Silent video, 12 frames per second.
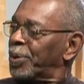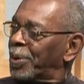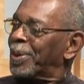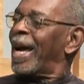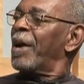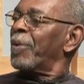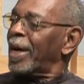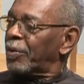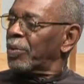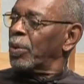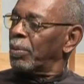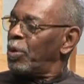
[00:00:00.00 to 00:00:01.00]
to direct
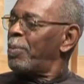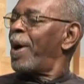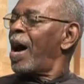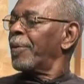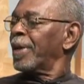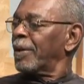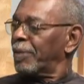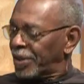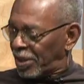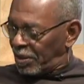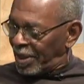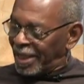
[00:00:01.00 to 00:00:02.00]
rule. Mubarak was
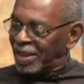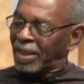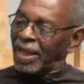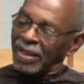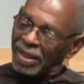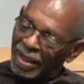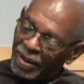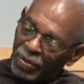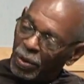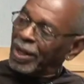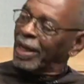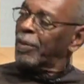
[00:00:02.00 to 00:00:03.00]
the United States still
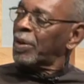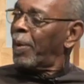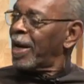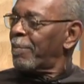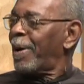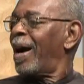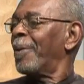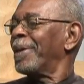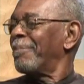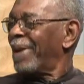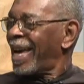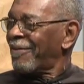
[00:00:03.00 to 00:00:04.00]
ruling. It was white power
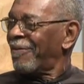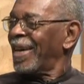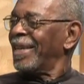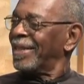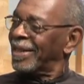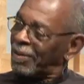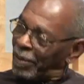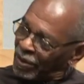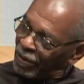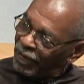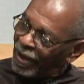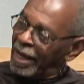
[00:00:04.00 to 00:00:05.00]
in blackface. That's what
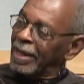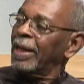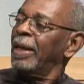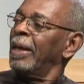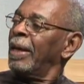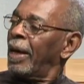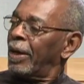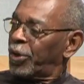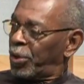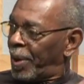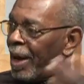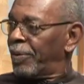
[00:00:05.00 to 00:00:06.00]
you find
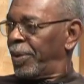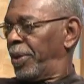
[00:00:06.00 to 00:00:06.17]
throughout